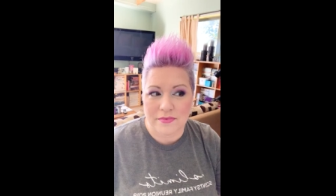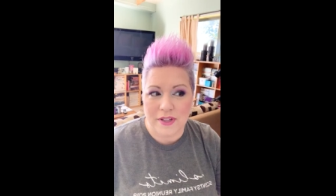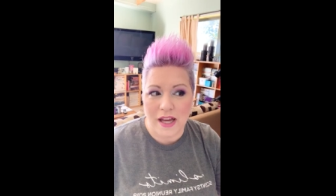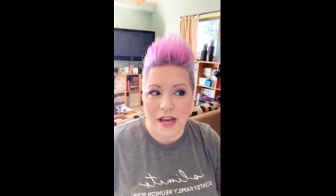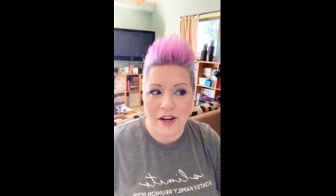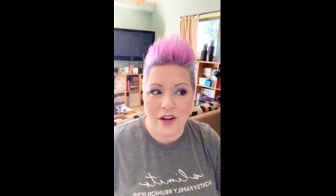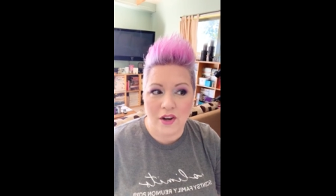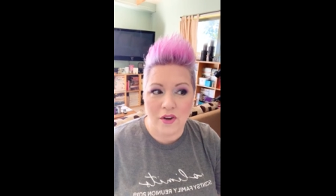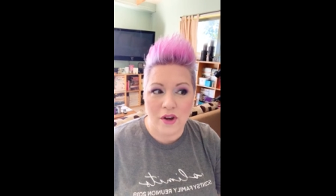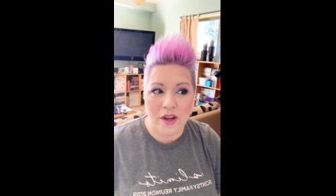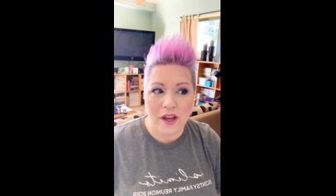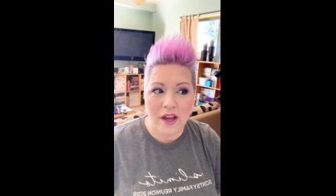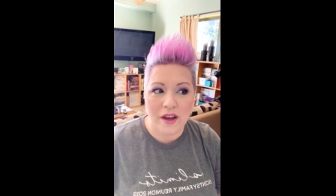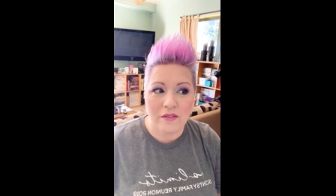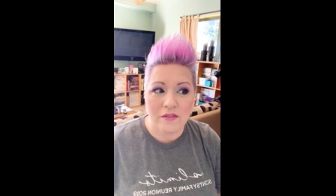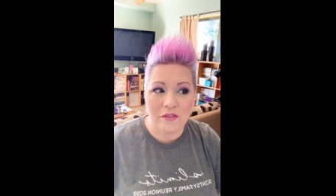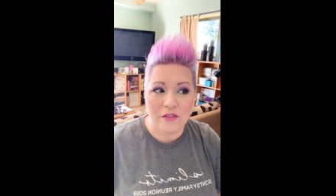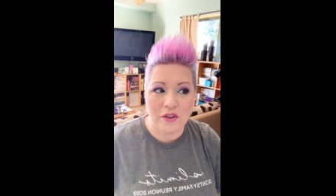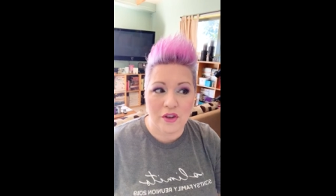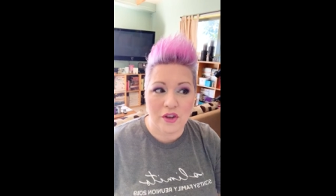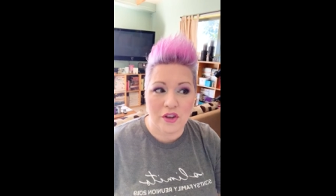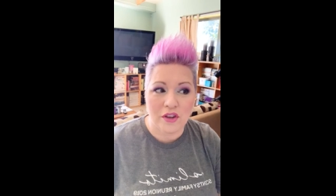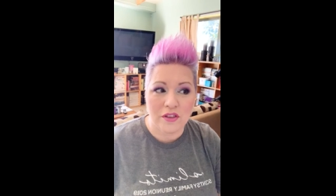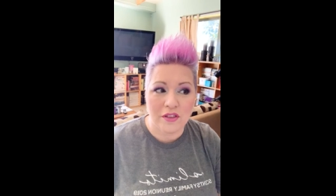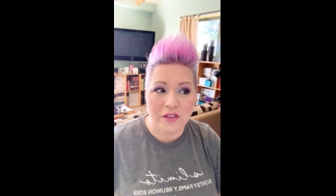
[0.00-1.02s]
I know I have
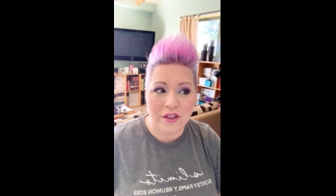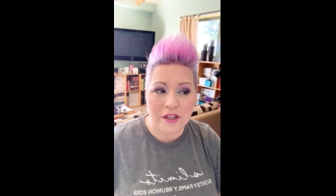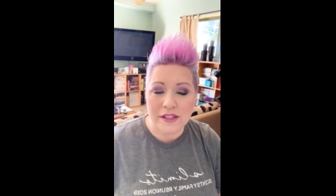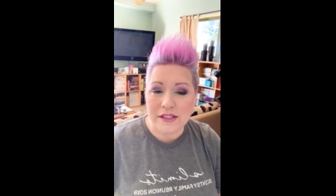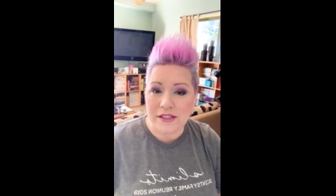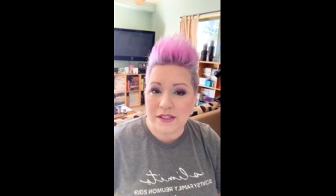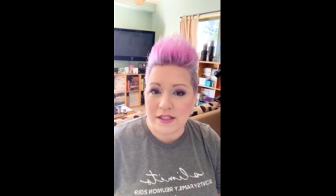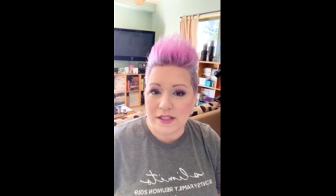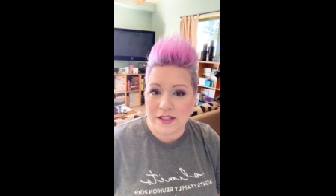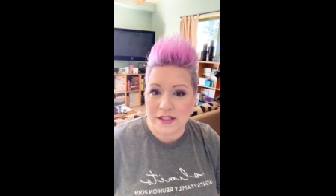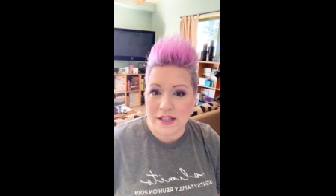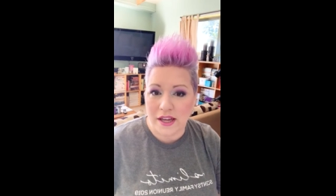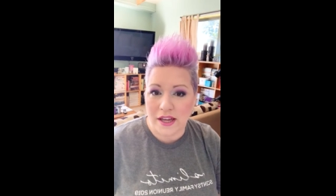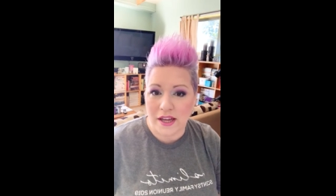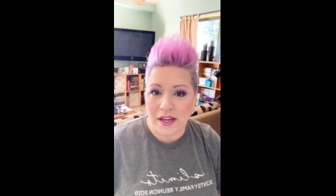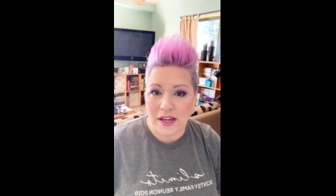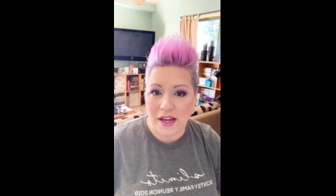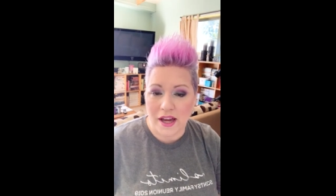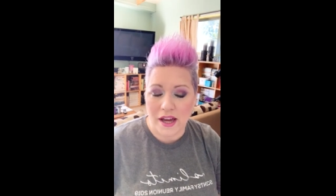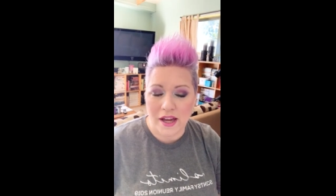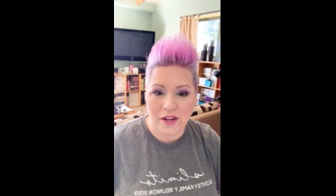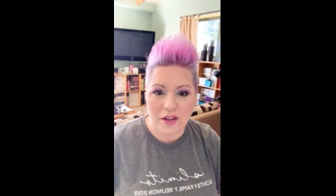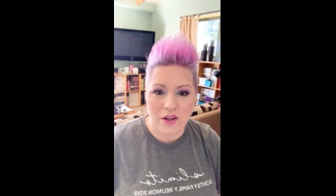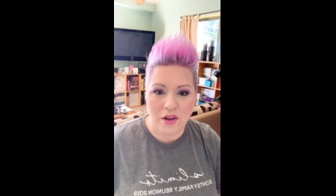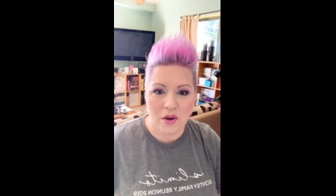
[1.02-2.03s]
good things to say.
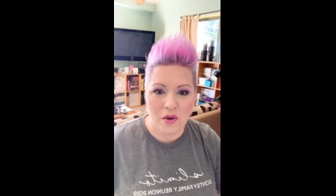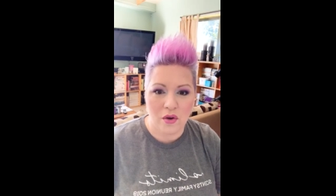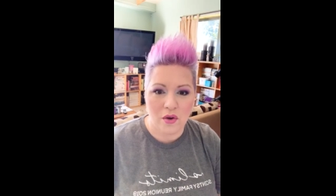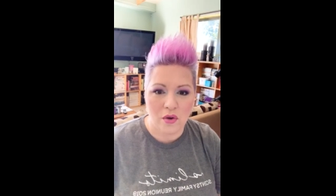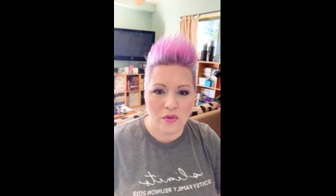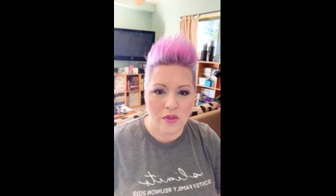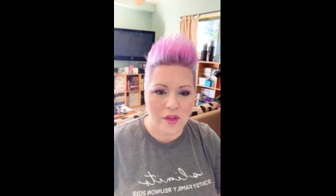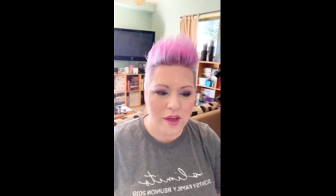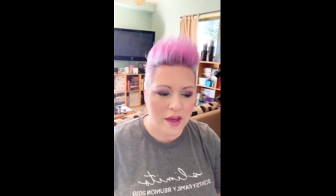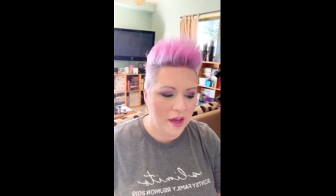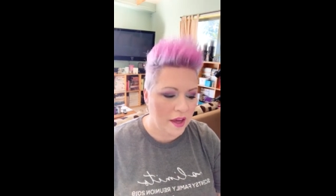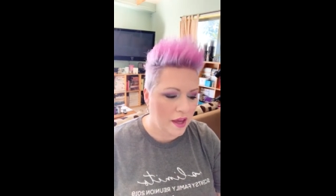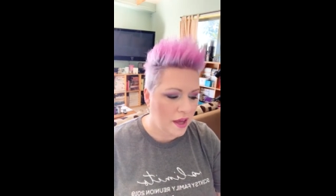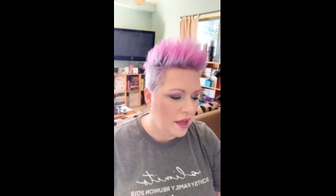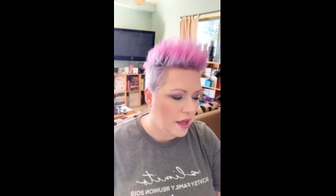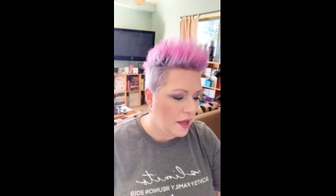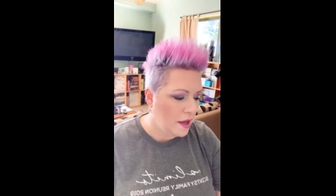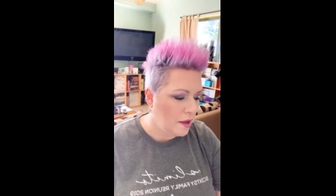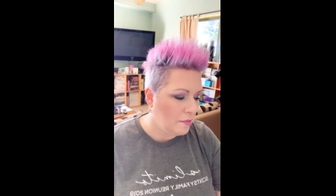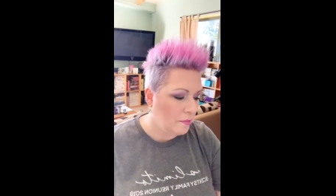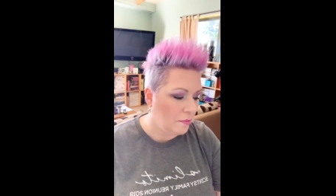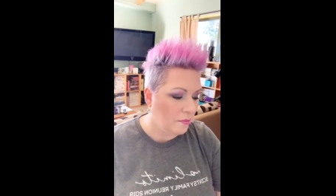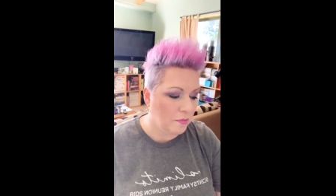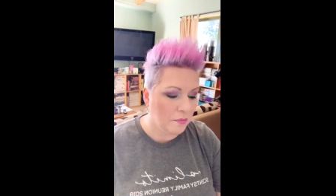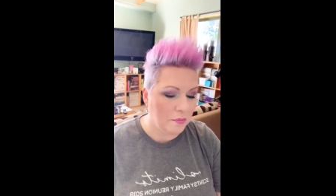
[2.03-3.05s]
I know that
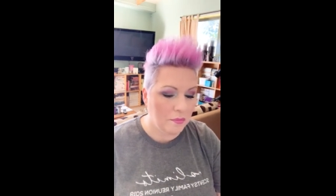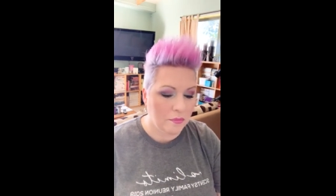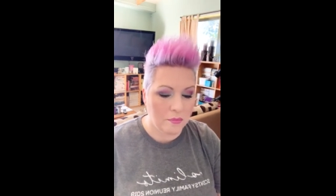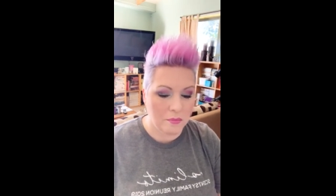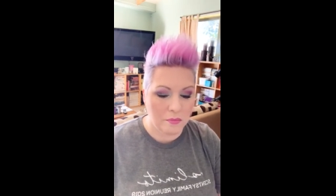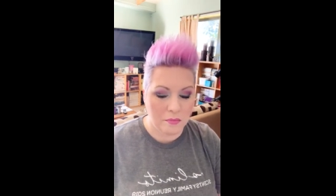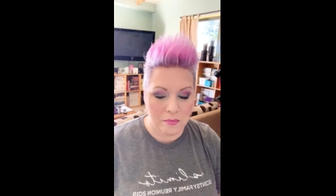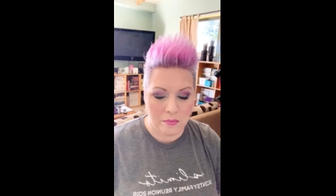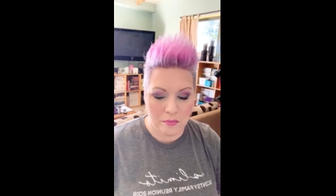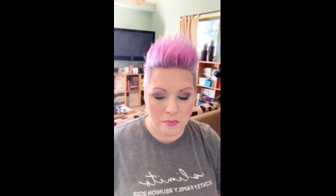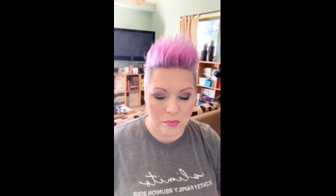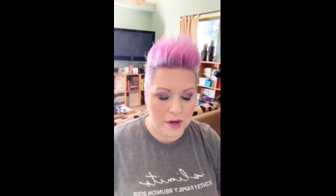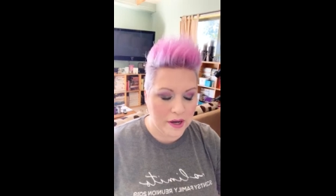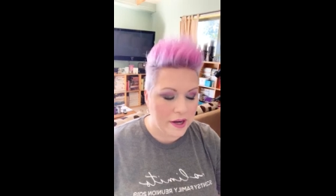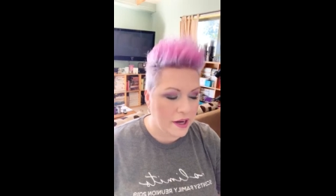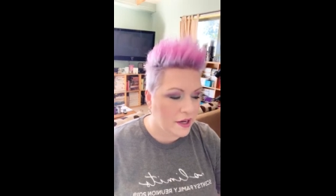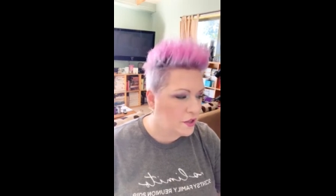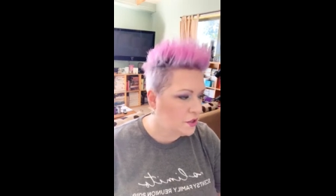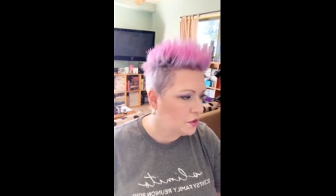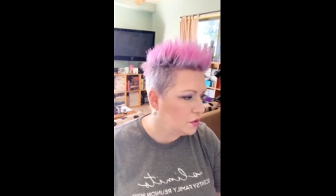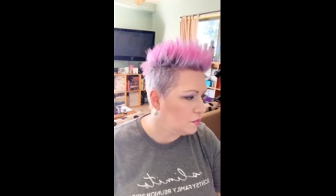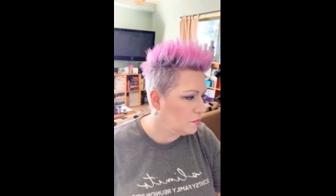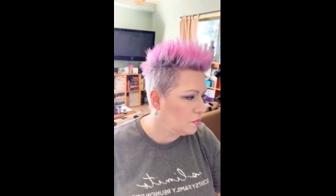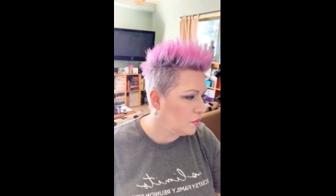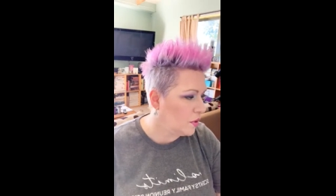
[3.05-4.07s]
when I
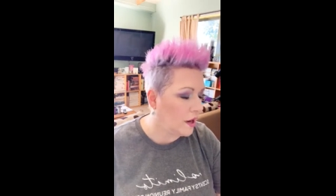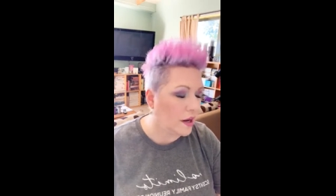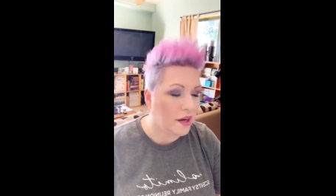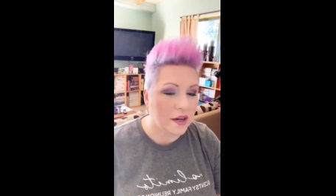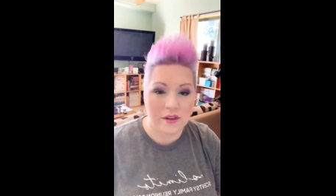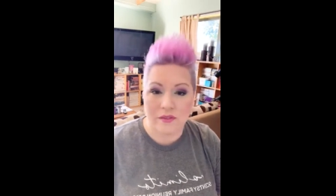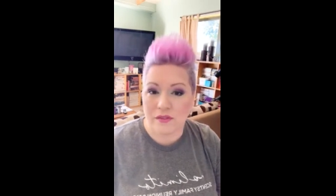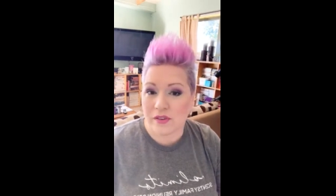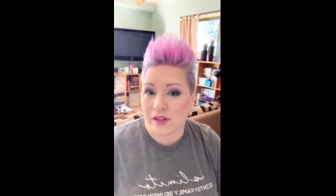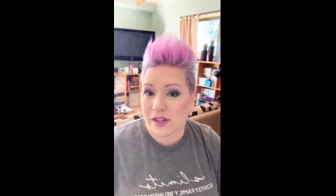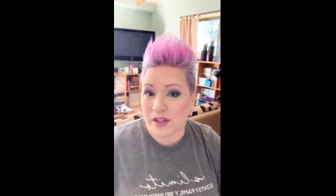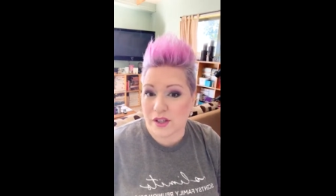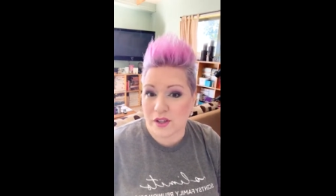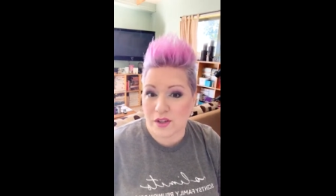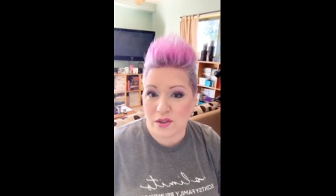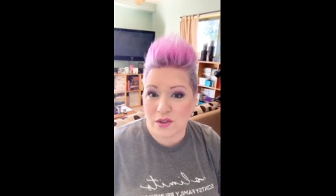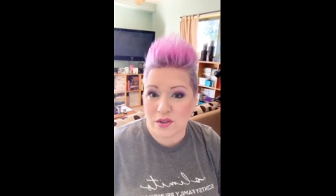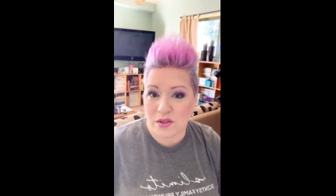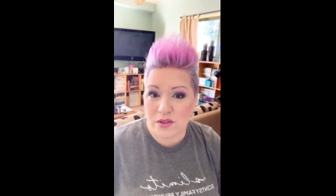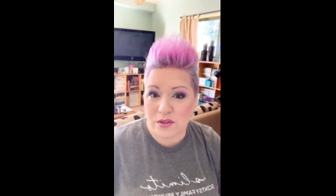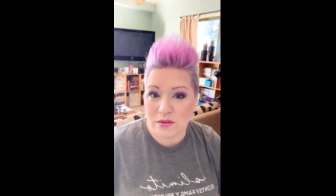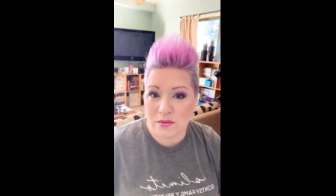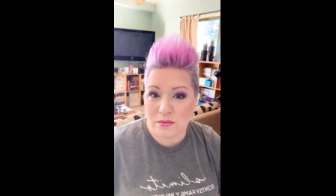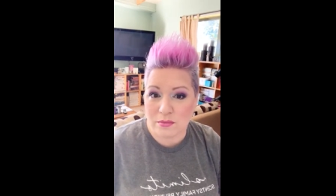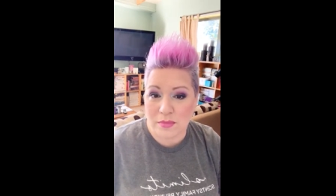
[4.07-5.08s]
do product
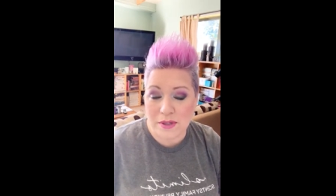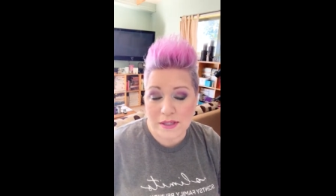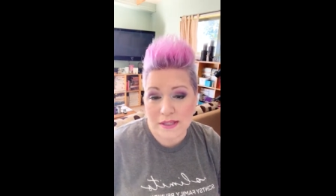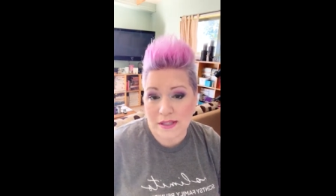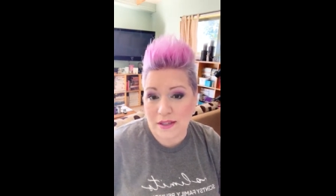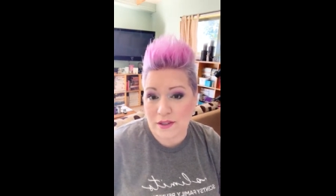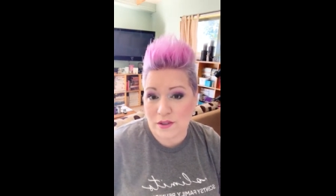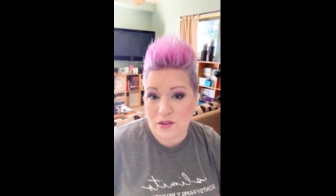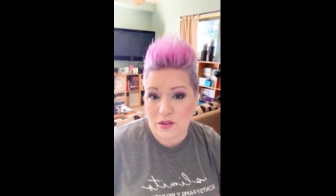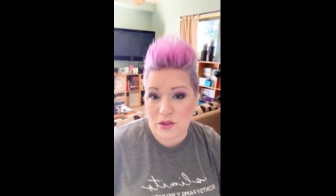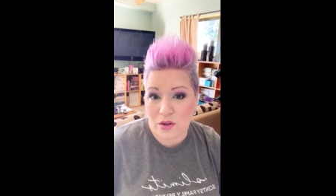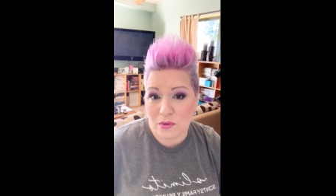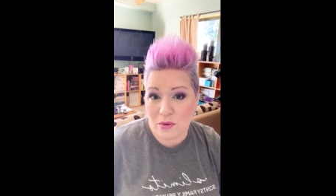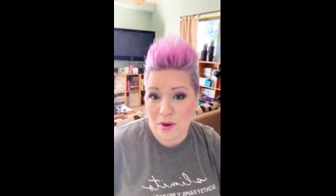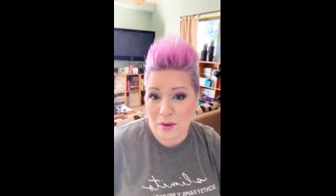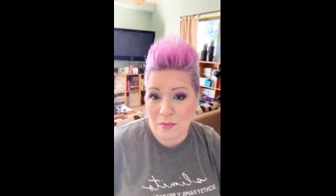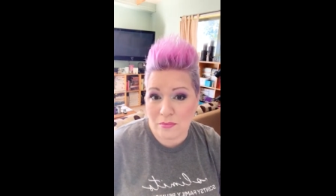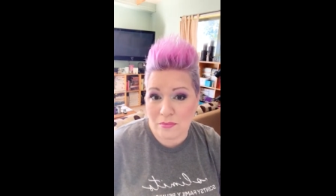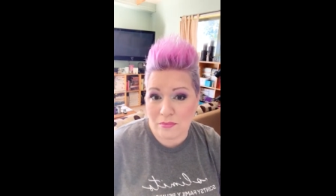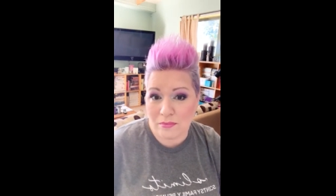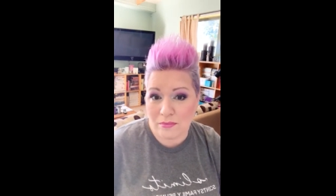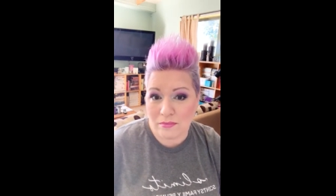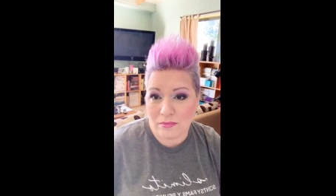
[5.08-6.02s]
videos, my sales go up,